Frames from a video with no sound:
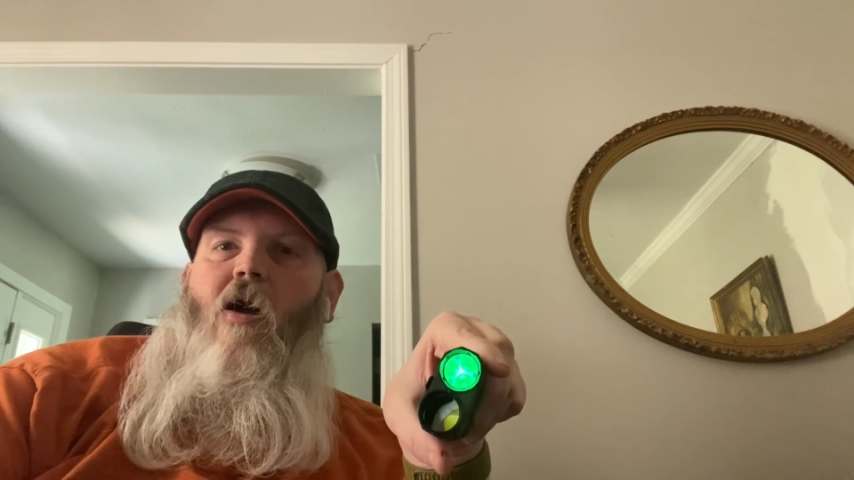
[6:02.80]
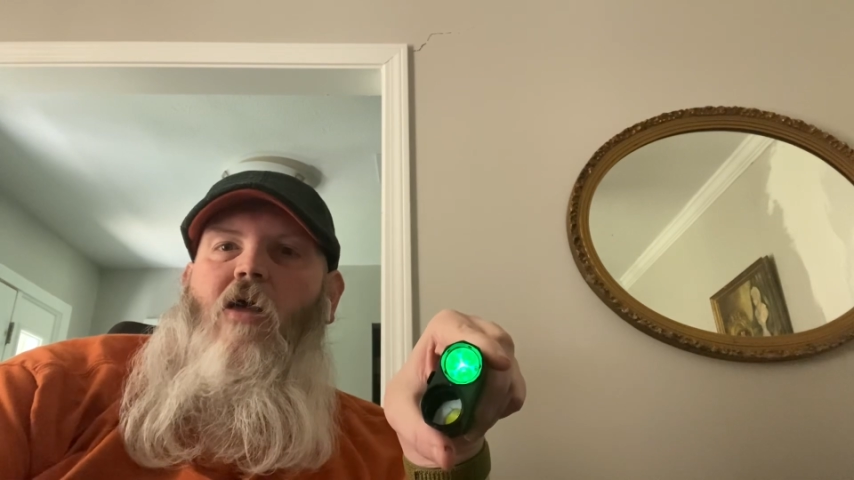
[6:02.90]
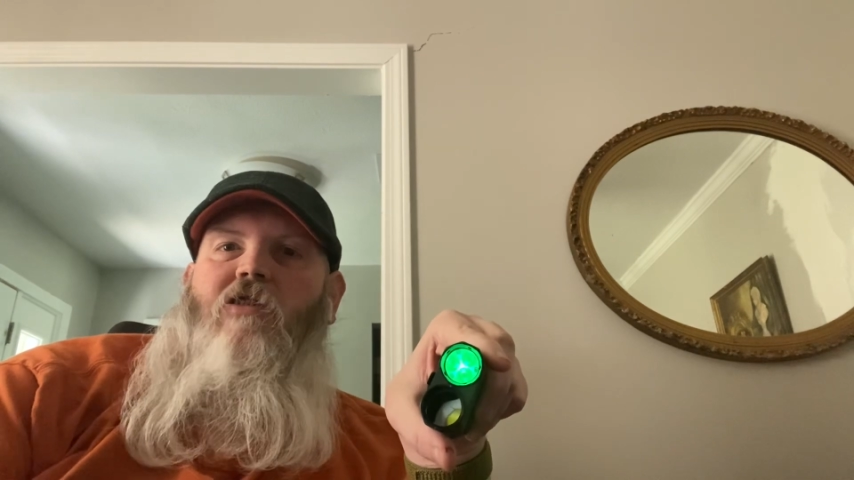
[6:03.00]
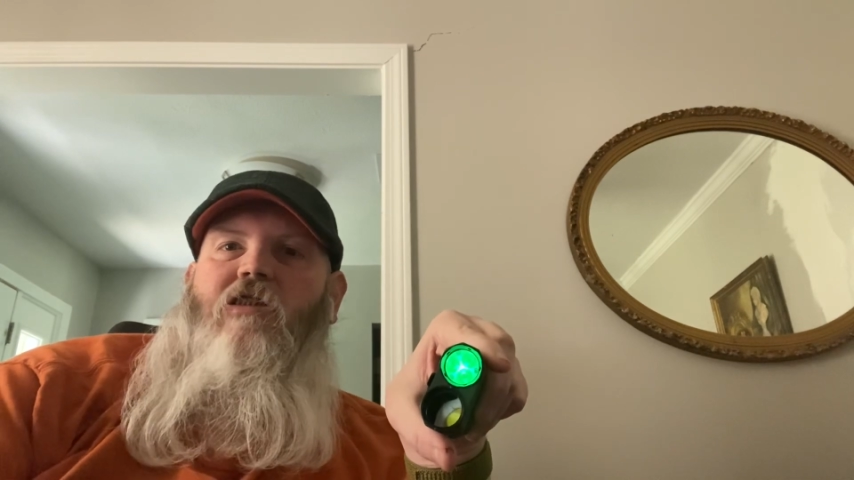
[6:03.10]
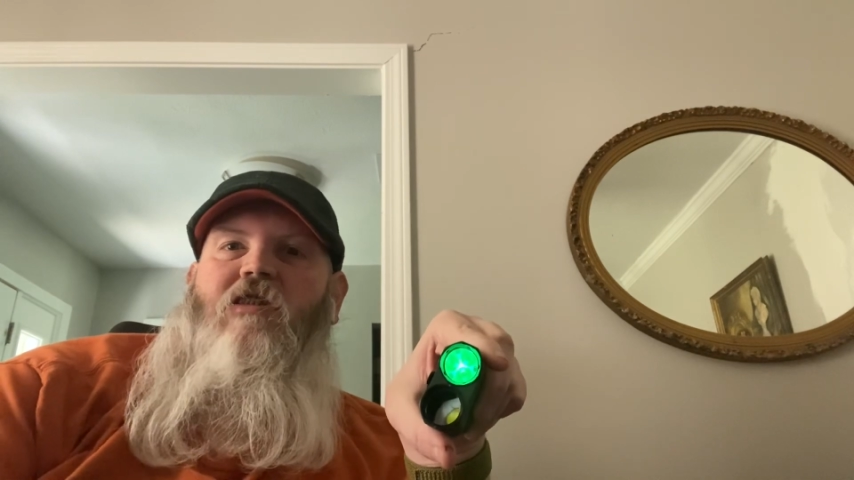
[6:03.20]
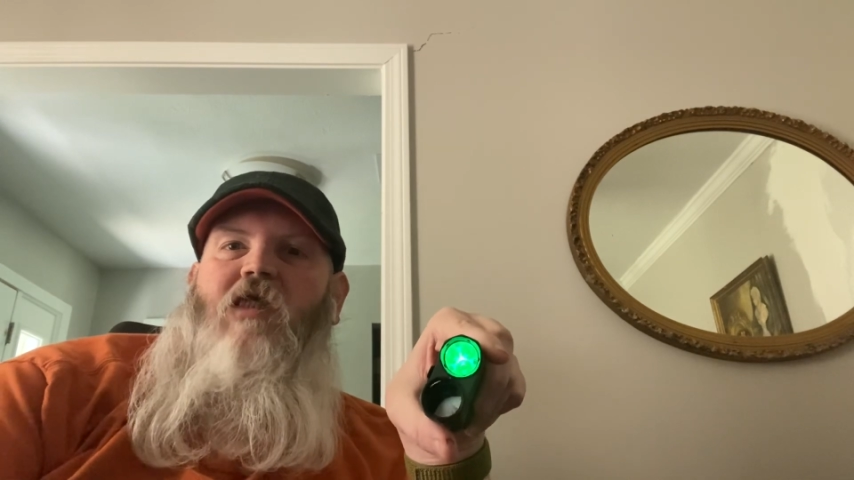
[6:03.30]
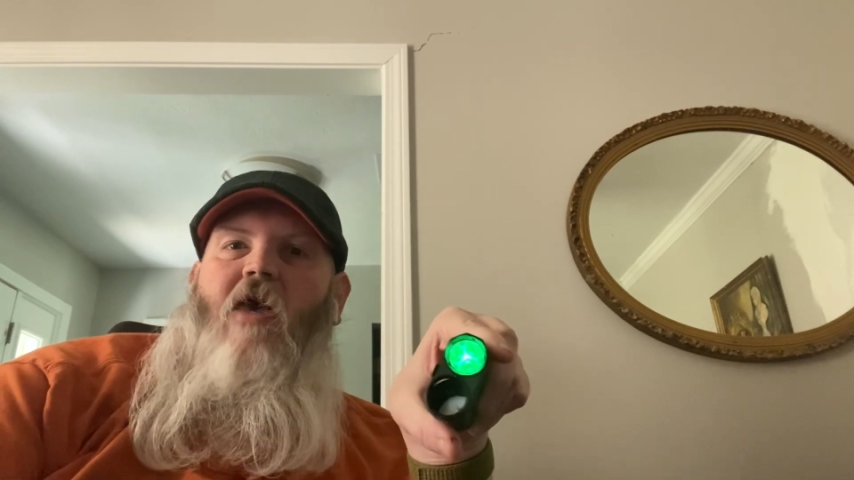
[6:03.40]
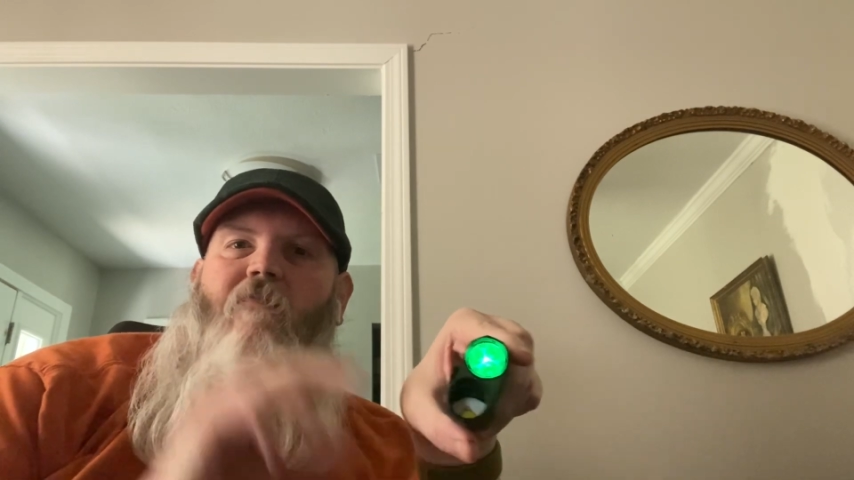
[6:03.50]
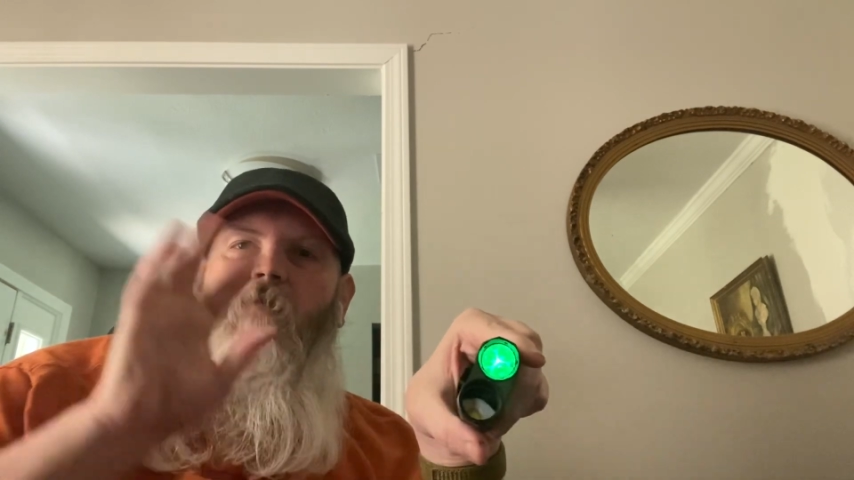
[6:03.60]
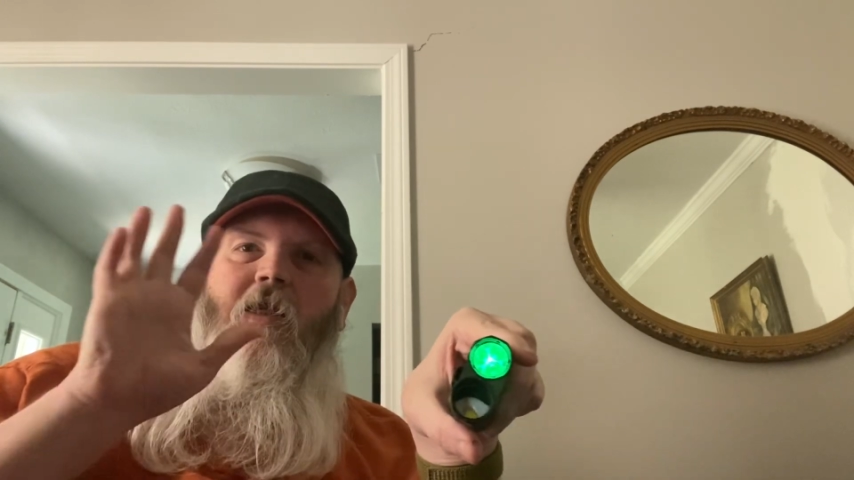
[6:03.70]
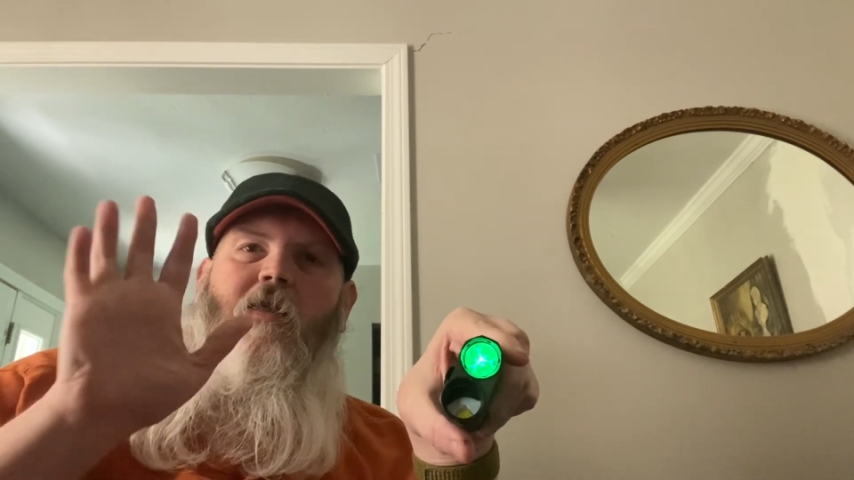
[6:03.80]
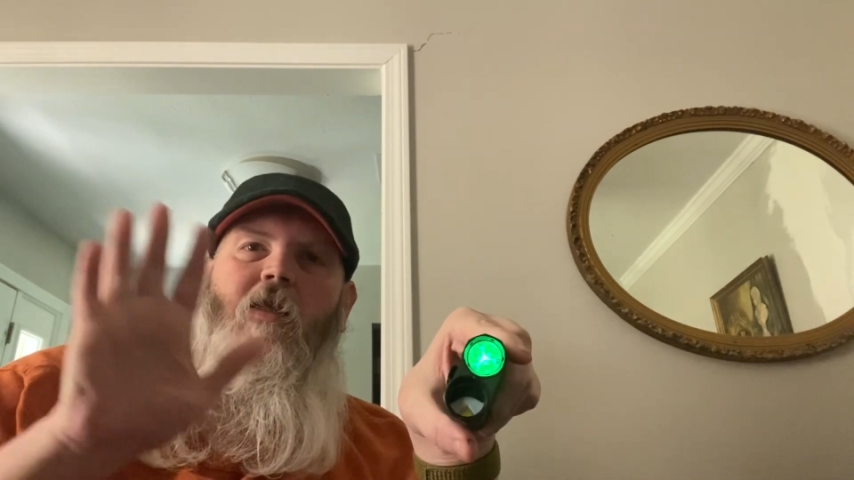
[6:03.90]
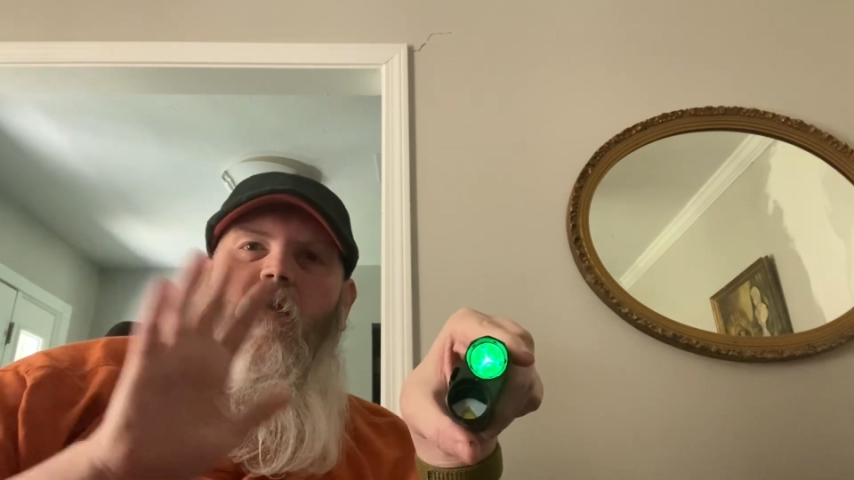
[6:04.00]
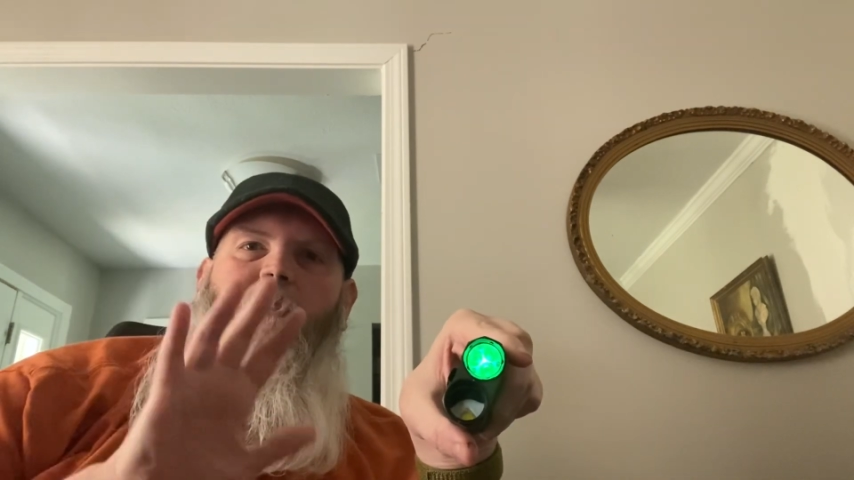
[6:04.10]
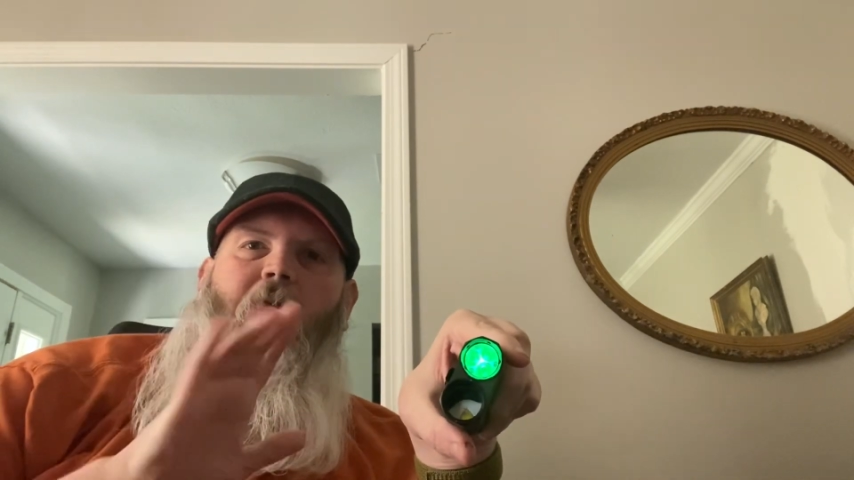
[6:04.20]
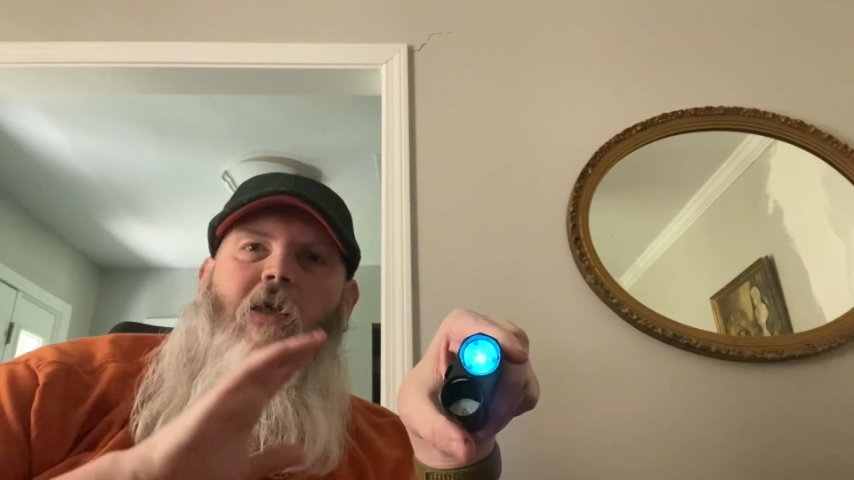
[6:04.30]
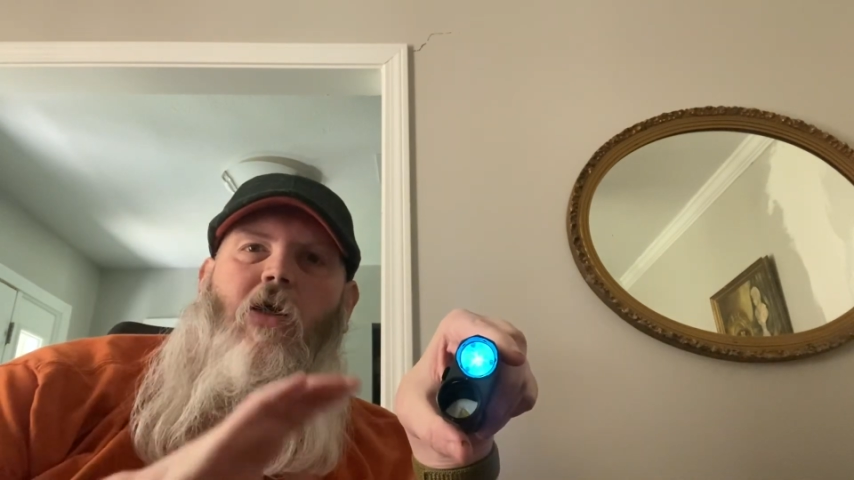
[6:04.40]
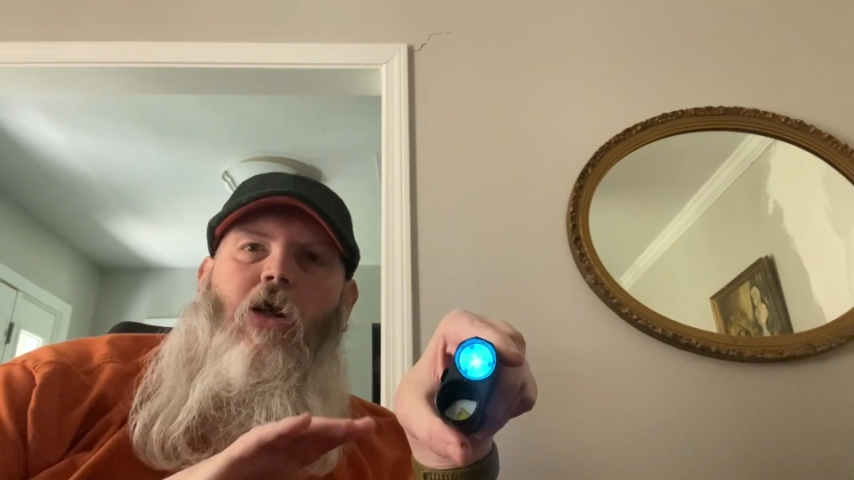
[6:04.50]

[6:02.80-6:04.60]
7 different